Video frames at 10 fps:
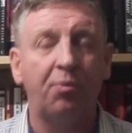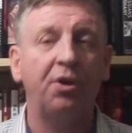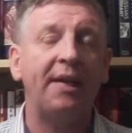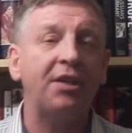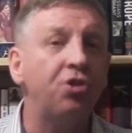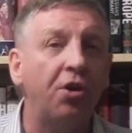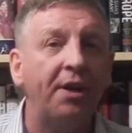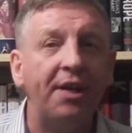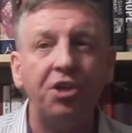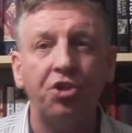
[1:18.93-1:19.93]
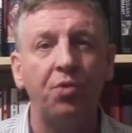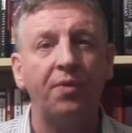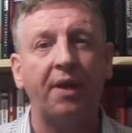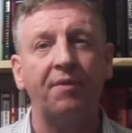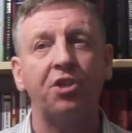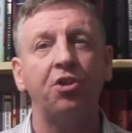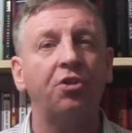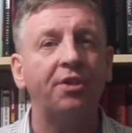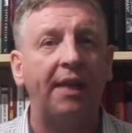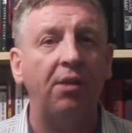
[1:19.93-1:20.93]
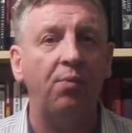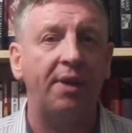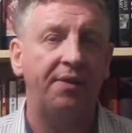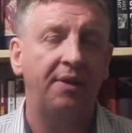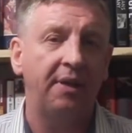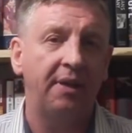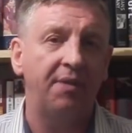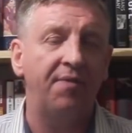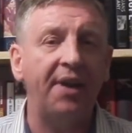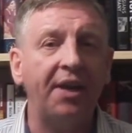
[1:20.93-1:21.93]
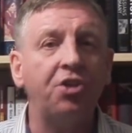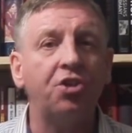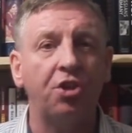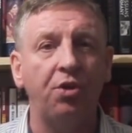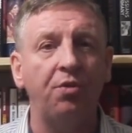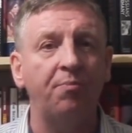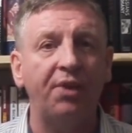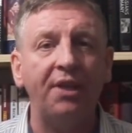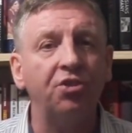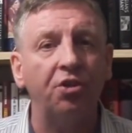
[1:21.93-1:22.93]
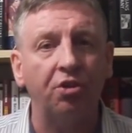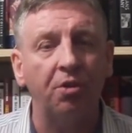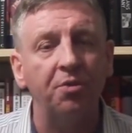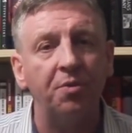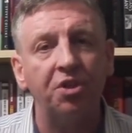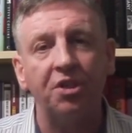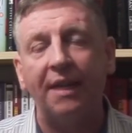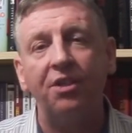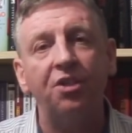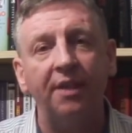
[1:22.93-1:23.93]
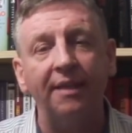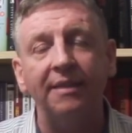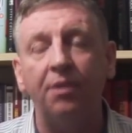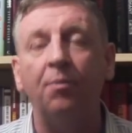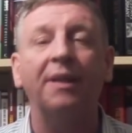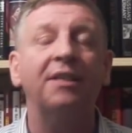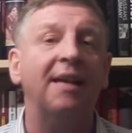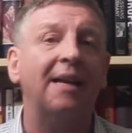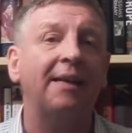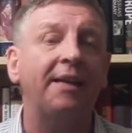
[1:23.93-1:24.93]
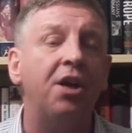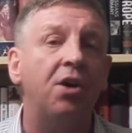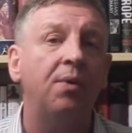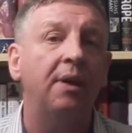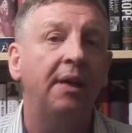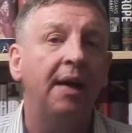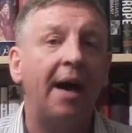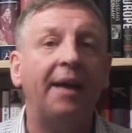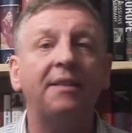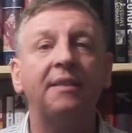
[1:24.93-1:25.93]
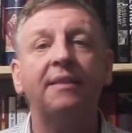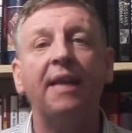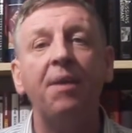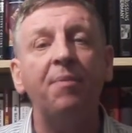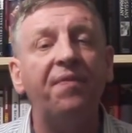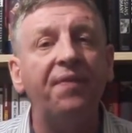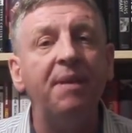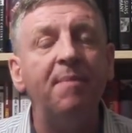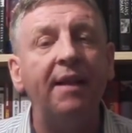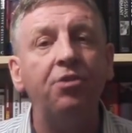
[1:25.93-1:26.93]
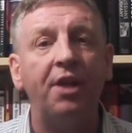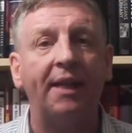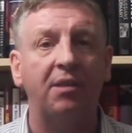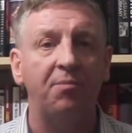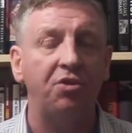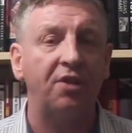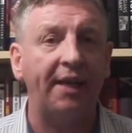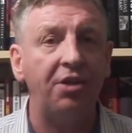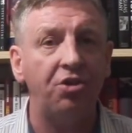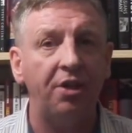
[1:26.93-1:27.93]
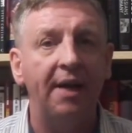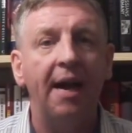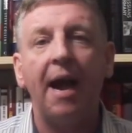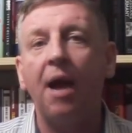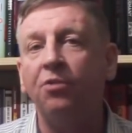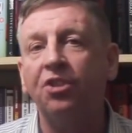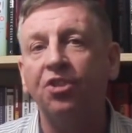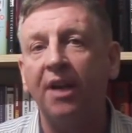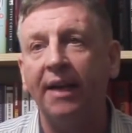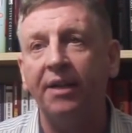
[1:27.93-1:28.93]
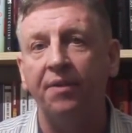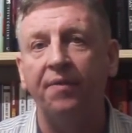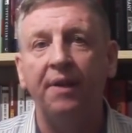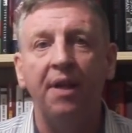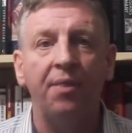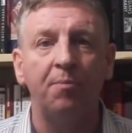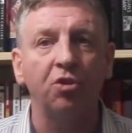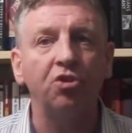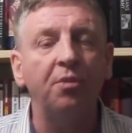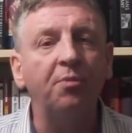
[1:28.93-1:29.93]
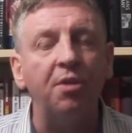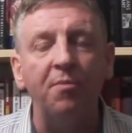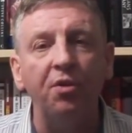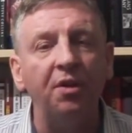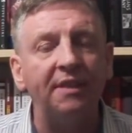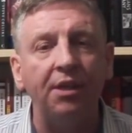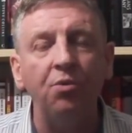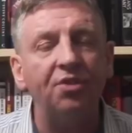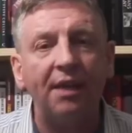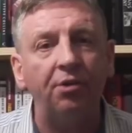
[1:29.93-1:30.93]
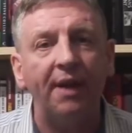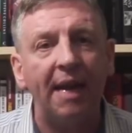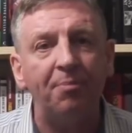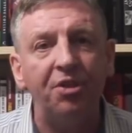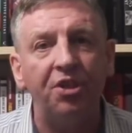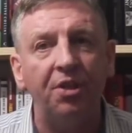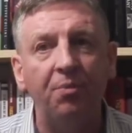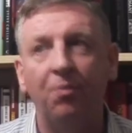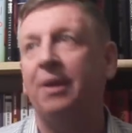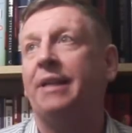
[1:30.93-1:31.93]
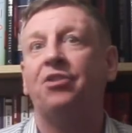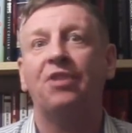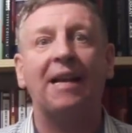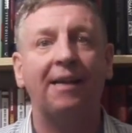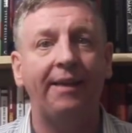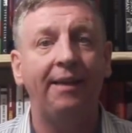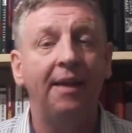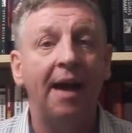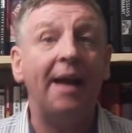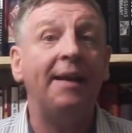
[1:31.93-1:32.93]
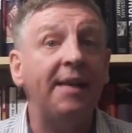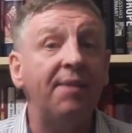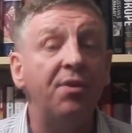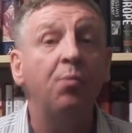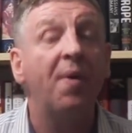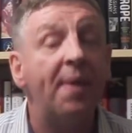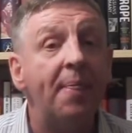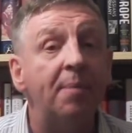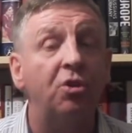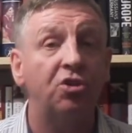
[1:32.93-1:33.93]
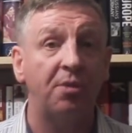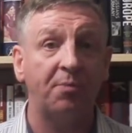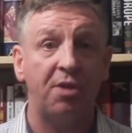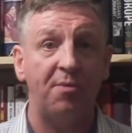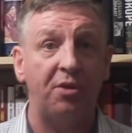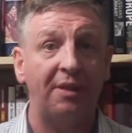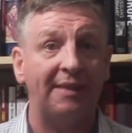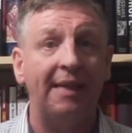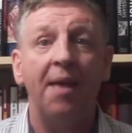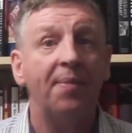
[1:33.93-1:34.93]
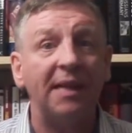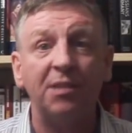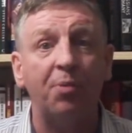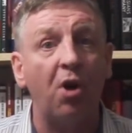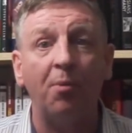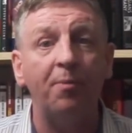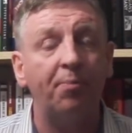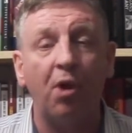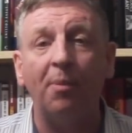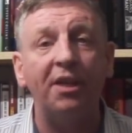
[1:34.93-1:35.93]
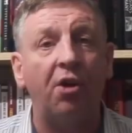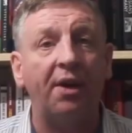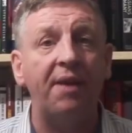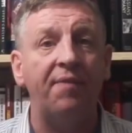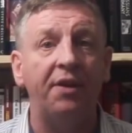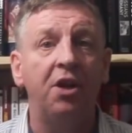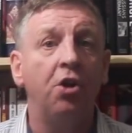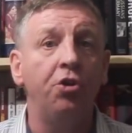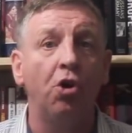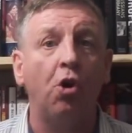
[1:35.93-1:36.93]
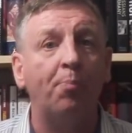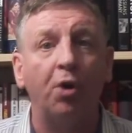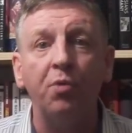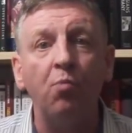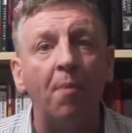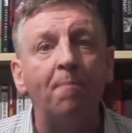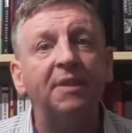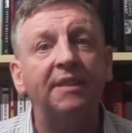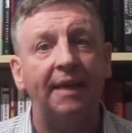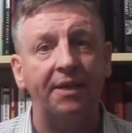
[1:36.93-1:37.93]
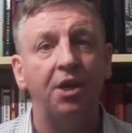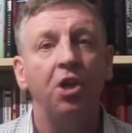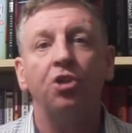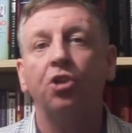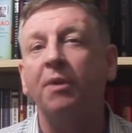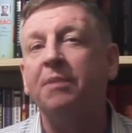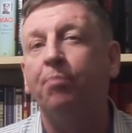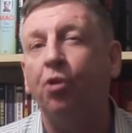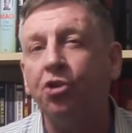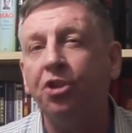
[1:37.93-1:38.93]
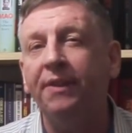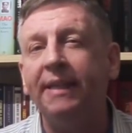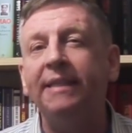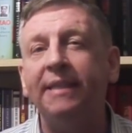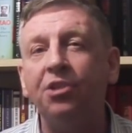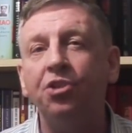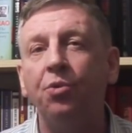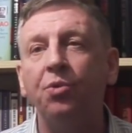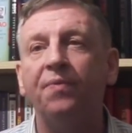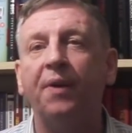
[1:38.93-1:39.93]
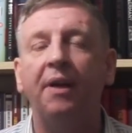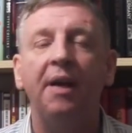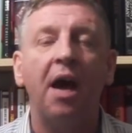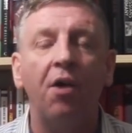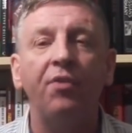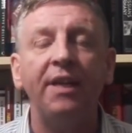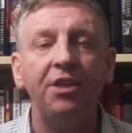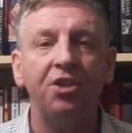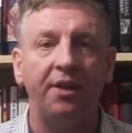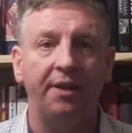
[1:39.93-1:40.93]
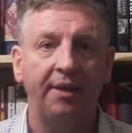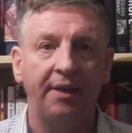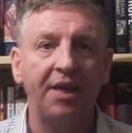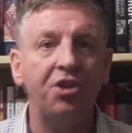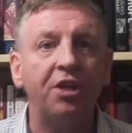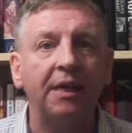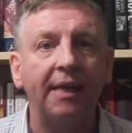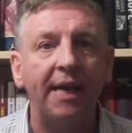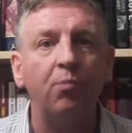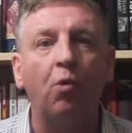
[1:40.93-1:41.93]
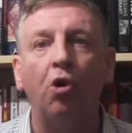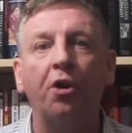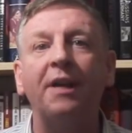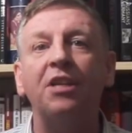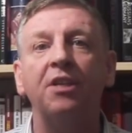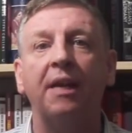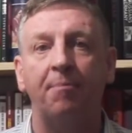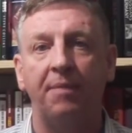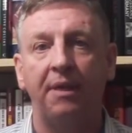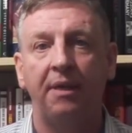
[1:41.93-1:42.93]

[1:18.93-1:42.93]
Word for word: But it's not an issue that if it's not dealt with very soon, Britain's going to come to a standstill, is it? Well, exactly no. And it's the same with female genital mutilation outside of the Muslim community. Who is that going to happen to? Well, exactly. And even within the Muslim community, that's pro probably not even 0.1%. So he's pushing these issues for a reason. He's declared war on Islam.